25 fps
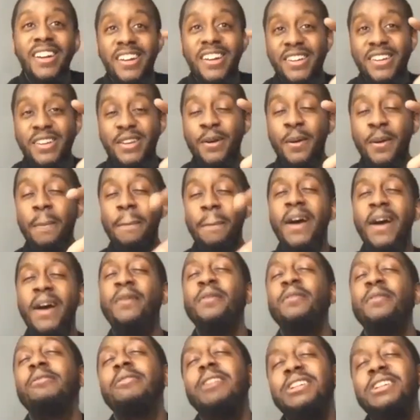your
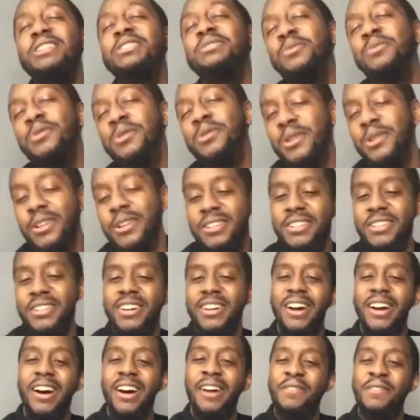Mount Rushmore
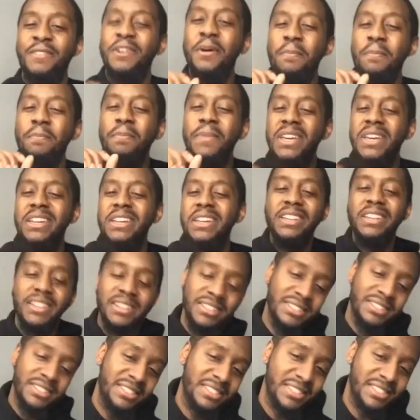of
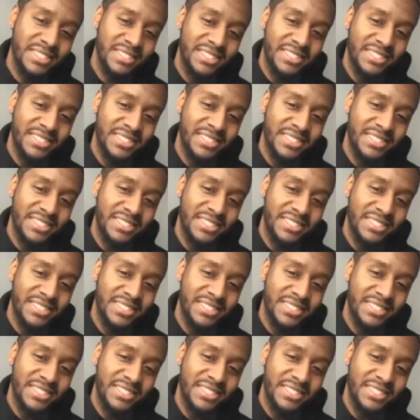comedians.